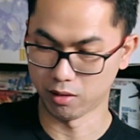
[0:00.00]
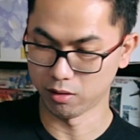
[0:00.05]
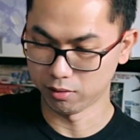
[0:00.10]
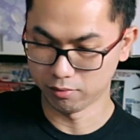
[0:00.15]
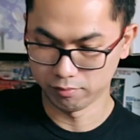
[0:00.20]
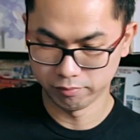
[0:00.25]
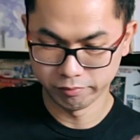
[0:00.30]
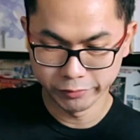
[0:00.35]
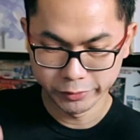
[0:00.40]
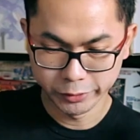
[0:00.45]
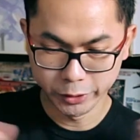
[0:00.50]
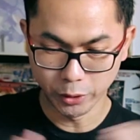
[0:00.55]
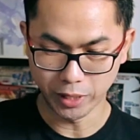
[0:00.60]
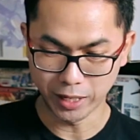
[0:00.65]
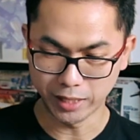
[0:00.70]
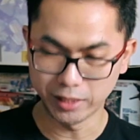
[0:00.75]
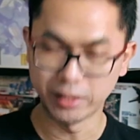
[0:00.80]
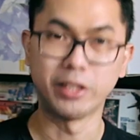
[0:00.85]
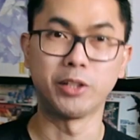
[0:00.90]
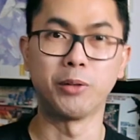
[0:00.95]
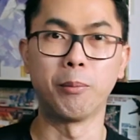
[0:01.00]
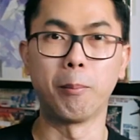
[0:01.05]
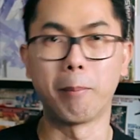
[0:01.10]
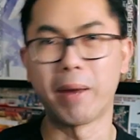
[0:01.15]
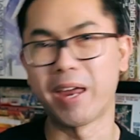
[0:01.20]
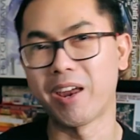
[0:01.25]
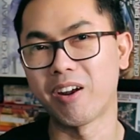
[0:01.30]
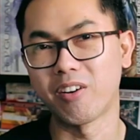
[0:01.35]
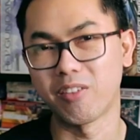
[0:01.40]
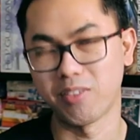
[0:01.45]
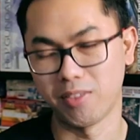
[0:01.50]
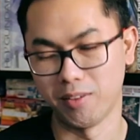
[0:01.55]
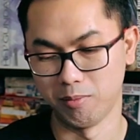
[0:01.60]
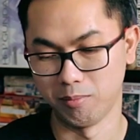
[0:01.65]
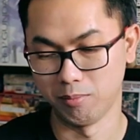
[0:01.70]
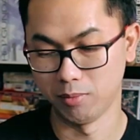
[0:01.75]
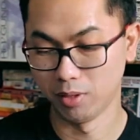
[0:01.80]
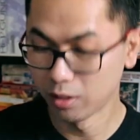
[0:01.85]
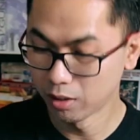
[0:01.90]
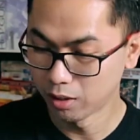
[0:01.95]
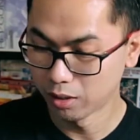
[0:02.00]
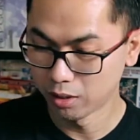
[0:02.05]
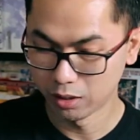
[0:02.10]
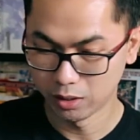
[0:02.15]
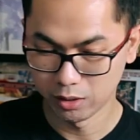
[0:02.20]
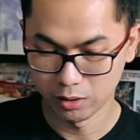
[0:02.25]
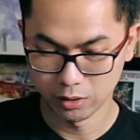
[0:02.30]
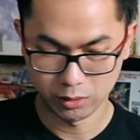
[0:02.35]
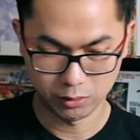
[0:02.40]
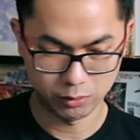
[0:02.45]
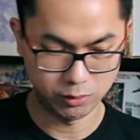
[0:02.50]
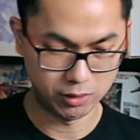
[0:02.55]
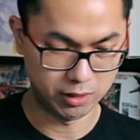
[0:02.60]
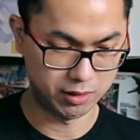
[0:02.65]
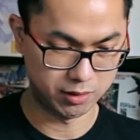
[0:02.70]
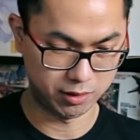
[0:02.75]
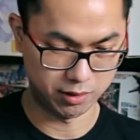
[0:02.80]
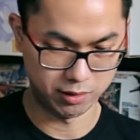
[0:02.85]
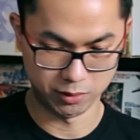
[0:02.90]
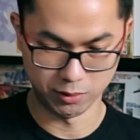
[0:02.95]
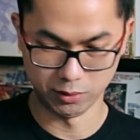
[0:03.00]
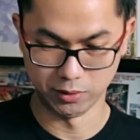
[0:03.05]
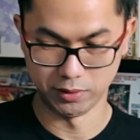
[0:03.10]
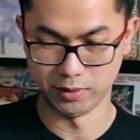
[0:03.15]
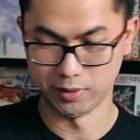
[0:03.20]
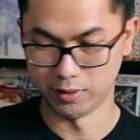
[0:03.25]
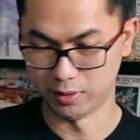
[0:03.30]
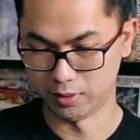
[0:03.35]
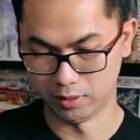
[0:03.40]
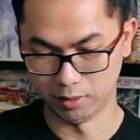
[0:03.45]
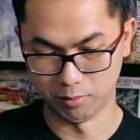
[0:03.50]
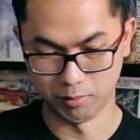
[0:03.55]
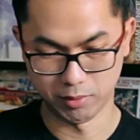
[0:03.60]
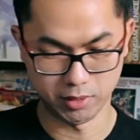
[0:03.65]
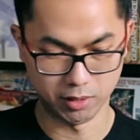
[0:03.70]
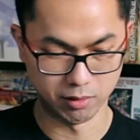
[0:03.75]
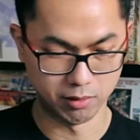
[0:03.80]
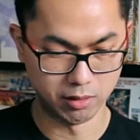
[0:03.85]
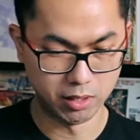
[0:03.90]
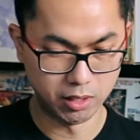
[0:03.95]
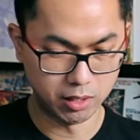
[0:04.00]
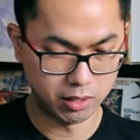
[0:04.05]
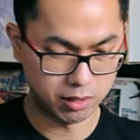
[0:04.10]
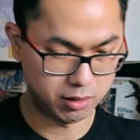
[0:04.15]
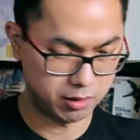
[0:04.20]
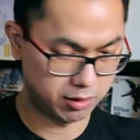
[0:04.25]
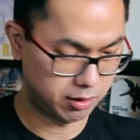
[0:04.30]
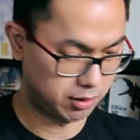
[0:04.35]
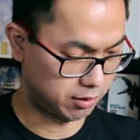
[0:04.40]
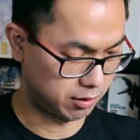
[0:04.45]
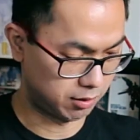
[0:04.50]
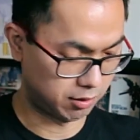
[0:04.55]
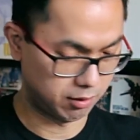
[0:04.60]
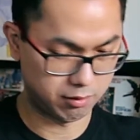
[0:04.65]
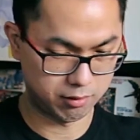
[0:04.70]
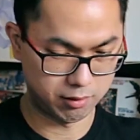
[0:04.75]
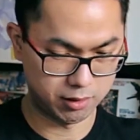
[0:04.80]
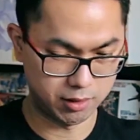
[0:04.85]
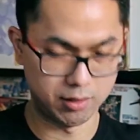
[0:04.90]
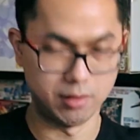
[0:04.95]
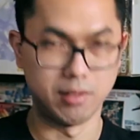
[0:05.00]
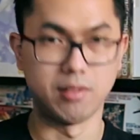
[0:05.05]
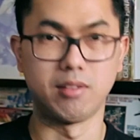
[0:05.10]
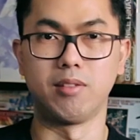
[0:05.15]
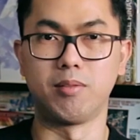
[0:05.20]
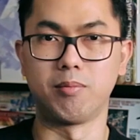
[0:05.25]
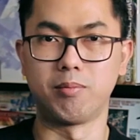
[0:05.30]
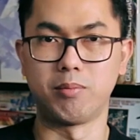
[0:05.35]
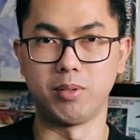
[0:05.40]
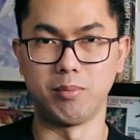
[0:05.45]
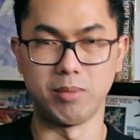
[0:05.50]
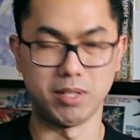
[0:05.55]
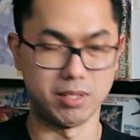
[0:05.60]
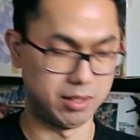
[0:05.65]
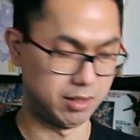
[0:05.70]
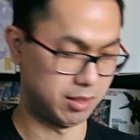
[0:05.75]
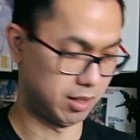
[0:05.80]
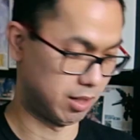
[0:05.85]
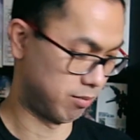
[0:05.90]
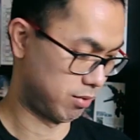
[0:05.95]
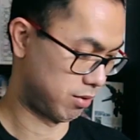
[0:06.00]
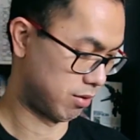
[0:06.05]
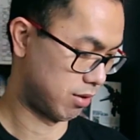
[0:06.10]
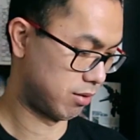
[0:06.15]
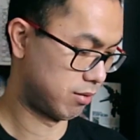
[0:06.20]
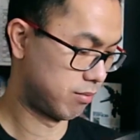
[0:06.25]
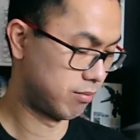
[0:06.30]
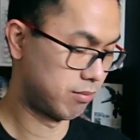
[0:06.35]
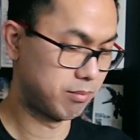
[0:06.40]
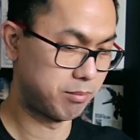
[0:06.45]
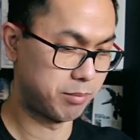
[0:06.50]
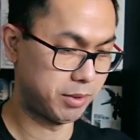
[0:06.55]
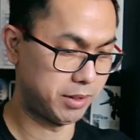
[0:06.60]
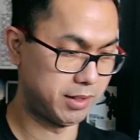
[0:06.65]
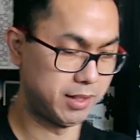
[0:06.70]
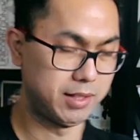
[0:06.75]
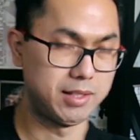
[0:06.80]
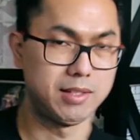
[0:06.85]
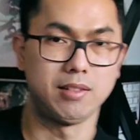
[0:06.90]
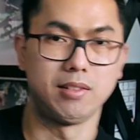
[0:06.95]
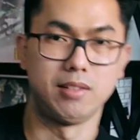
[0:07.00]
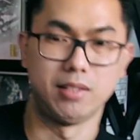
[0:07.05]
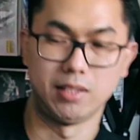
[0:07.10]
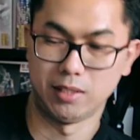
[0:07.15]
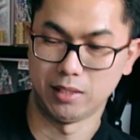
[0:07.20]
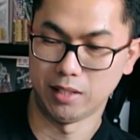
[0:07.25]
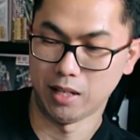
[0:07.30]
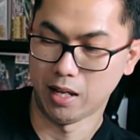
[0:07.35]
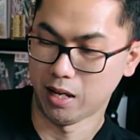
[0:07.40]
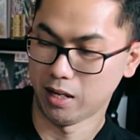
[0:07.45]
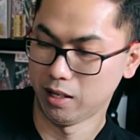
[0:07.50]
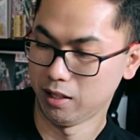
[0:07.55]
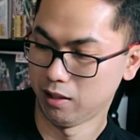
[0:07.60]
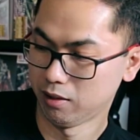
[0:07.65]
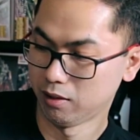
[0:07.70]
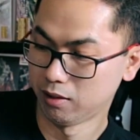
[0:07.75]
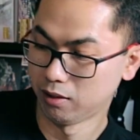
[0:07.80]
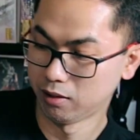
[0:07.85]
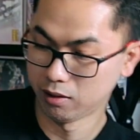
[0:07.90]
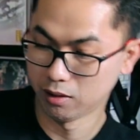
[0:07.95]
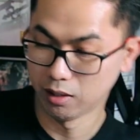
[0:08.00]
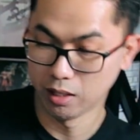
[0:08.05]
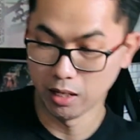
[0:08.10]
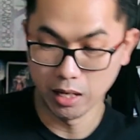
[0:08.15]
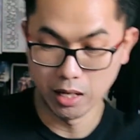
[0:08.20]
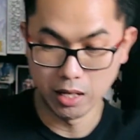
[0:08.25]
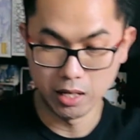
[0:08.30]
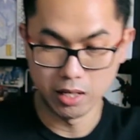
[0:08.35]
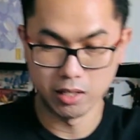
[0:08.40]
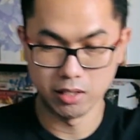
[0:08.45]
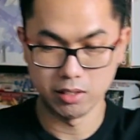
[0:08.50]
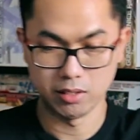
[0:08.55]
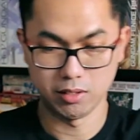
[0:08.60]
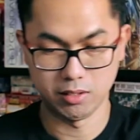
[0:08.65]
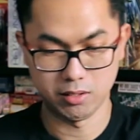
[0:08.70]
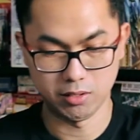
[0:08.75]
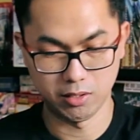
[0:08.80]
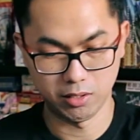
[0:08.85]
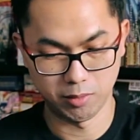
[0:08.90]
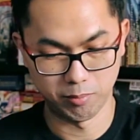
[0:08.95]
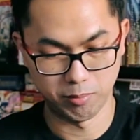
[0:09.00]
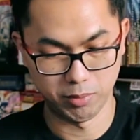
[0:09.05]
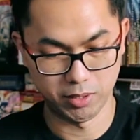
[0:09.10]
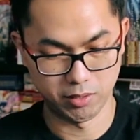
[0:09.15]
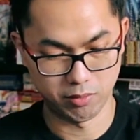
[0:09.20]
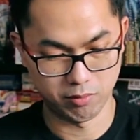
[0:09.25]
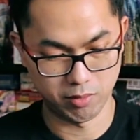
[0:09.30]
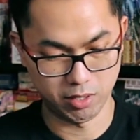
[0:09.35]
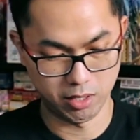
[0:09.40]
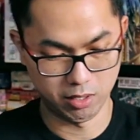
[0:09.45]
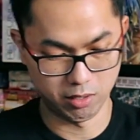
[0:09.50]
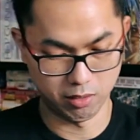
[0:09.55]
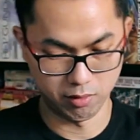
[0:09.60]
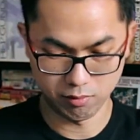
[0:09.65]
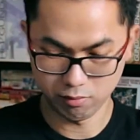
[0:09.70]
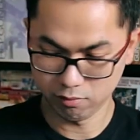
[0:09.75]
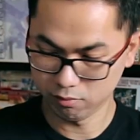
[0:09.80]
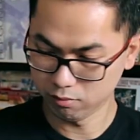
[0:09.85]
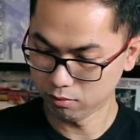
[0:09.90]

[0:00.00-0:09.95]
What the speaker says: I'll go ahead and compare them to these other old systems. So this is the same stuff. Put this to the side, so I can put this right here.